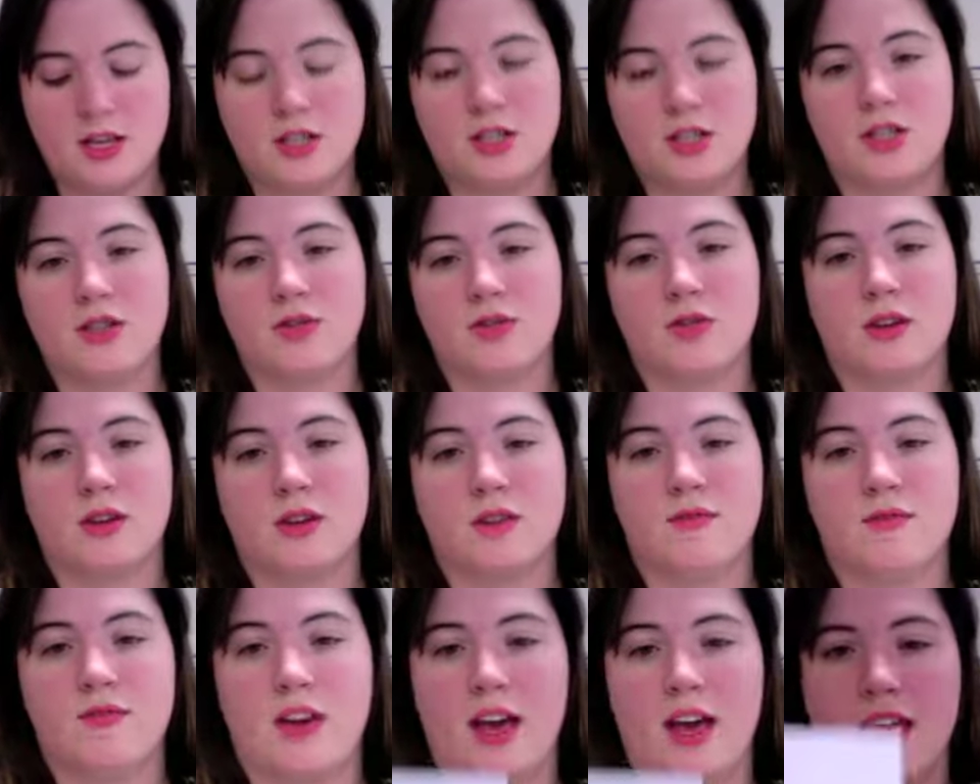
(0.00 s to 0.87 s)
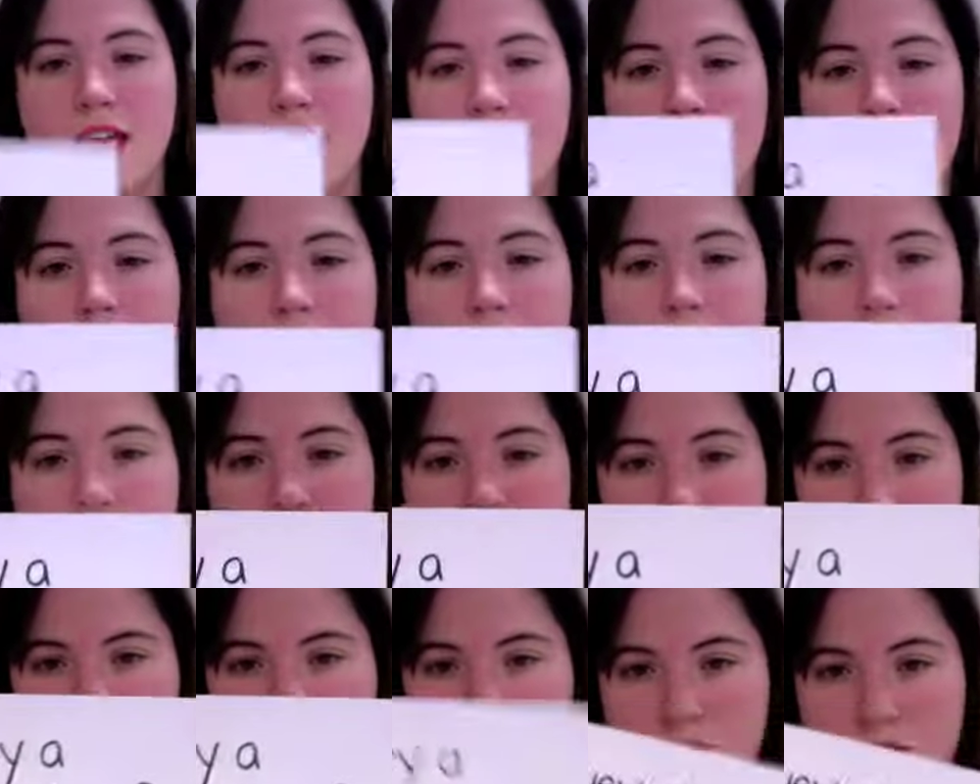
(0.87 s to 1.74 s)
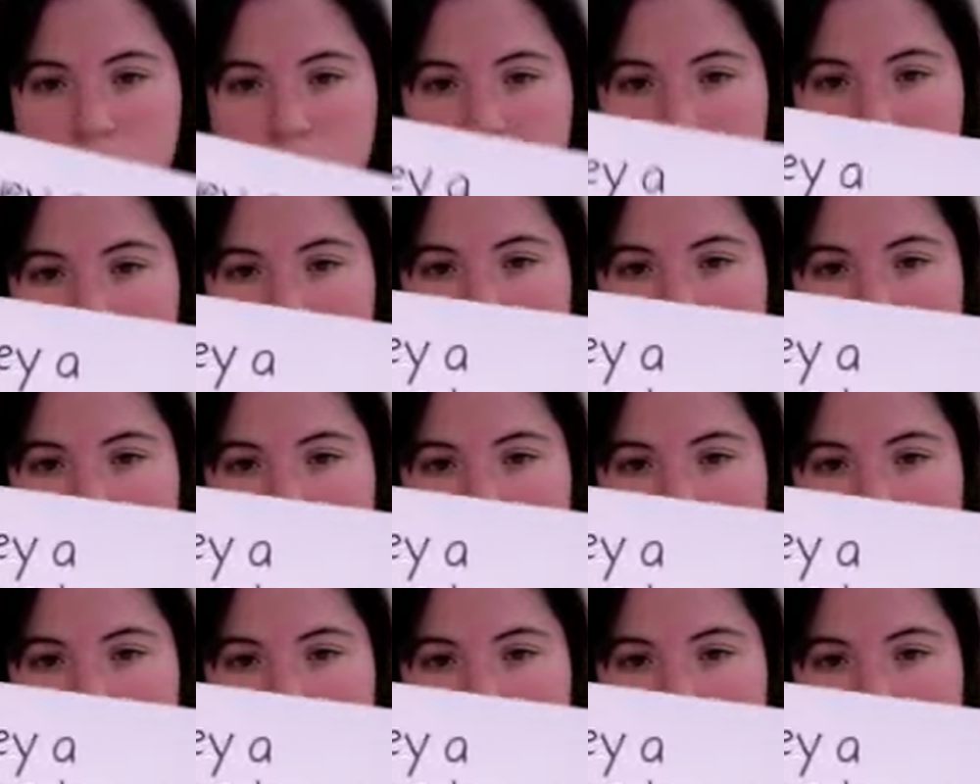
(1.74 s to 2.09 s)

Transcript: to convey a particular